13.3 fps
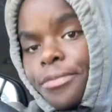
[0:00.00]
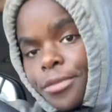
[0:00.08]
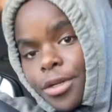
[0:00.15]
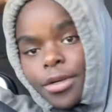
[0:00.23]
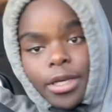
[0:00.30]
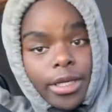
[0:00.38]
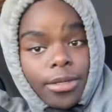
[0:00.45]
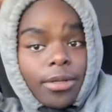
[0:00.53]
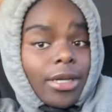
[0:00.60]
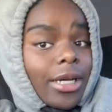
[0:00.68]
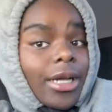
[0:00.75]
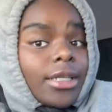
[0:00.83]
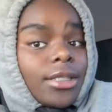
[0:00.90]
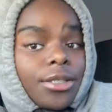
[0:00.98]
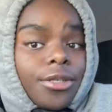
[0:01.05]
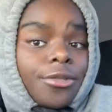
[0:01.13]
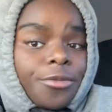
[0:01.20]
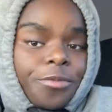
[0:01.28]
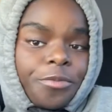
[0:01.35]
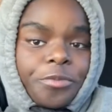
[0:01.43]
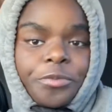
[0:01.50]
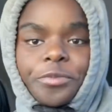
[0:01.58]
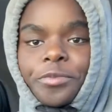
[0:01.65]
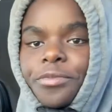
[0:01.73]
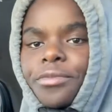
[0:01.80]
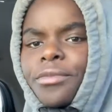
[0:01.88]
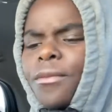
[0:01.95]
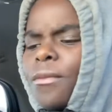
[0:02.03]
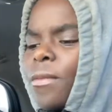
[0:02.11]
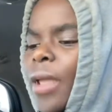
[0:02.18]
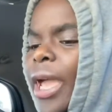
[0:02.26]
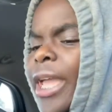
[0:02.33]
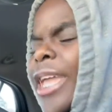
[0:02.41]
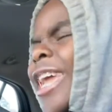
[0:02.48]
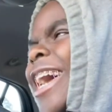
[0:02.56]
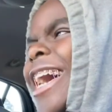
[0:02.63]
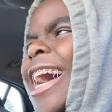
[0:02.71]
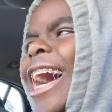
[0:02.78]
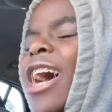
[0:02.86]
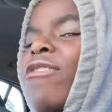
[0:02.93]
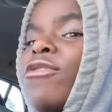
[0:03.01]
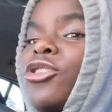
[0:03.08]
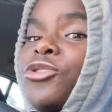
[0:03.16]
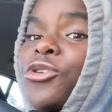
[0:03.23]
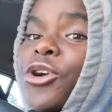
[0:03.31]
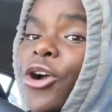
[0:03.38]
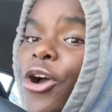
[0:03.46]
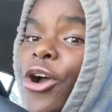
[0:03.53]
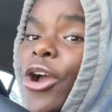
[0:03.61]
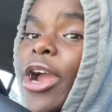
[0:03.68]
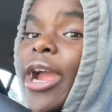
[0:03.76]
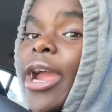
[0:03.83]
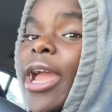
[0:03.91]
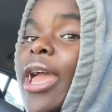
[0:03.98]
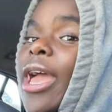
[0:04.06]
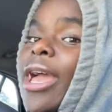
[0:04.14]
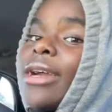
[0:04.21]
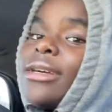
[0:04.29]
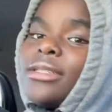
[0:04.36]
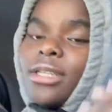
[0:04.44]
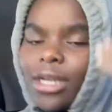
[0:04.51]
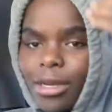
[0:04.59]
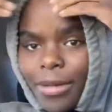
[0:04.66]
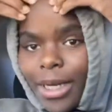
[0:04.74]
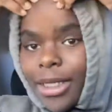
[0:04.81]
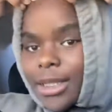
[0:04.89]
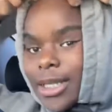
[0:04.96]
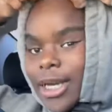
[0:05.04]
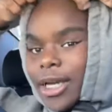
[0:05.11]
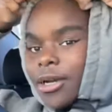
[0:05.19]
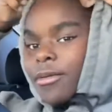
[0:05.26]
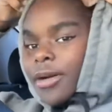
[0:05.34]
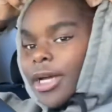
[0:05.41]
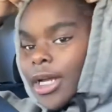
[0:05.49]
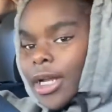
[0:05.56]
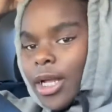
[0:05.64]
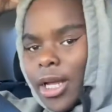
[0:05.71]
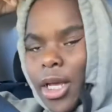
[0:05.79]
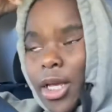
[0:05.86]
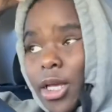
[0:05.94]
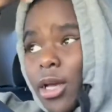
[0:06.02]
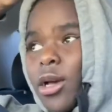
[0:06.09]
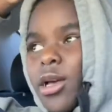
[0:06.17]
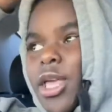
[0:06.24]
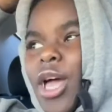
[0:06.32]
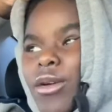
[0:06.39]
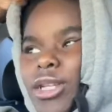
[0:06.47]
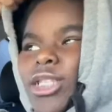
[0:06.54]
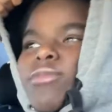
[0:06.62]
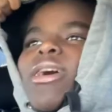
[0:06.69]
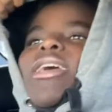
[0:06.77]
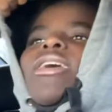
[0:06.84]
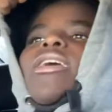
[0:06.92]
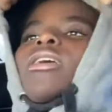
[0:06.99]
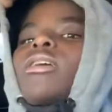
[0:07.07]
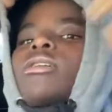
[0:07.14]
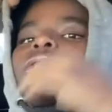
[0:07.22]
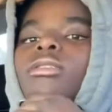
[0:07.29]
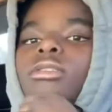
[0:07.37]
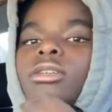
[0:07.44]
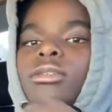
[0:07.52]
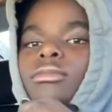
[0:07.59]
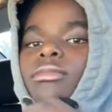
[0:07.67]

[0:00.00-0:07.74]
Okay, you guys, so yeah, I have a new car. I might decorate it. Y'all wanna see my head? Hold up.